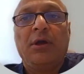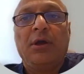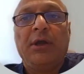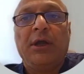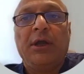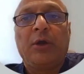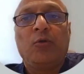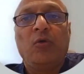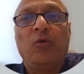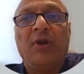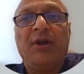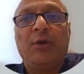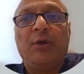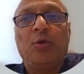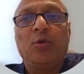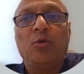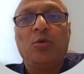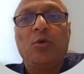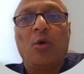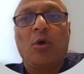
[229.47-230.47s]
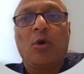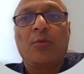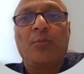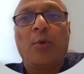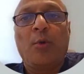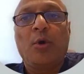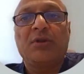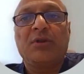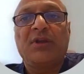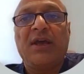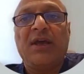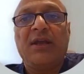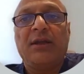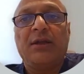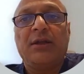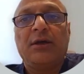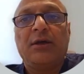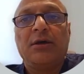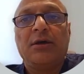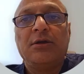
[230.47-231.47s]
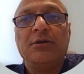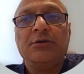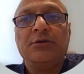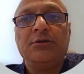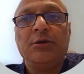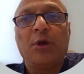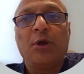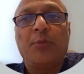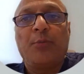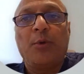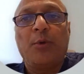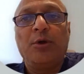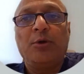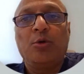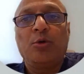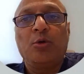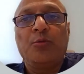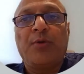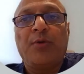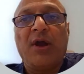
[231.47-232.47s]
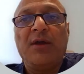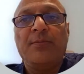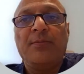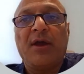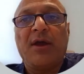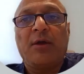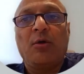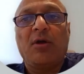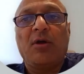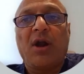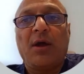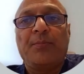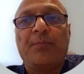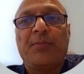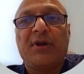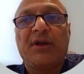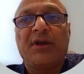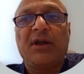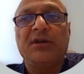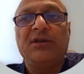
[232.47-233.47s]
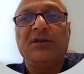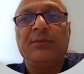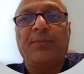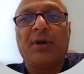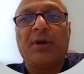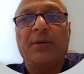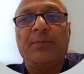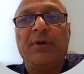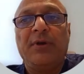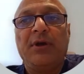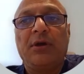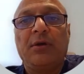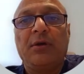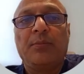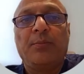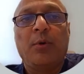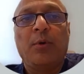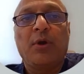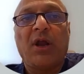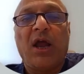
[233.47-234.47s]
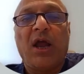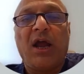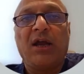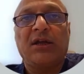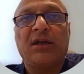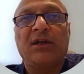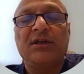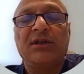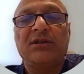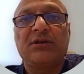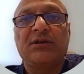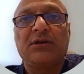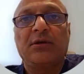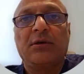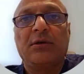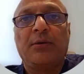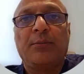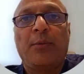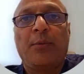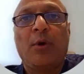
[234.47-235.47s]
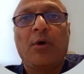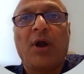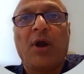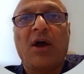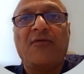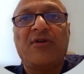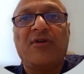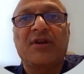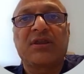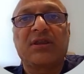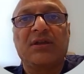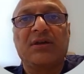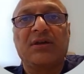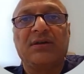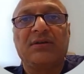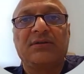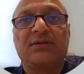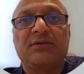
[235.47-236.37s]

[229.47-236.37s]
equivalent to or more than 0.25 microgram per kg per minute for at least 4 hours.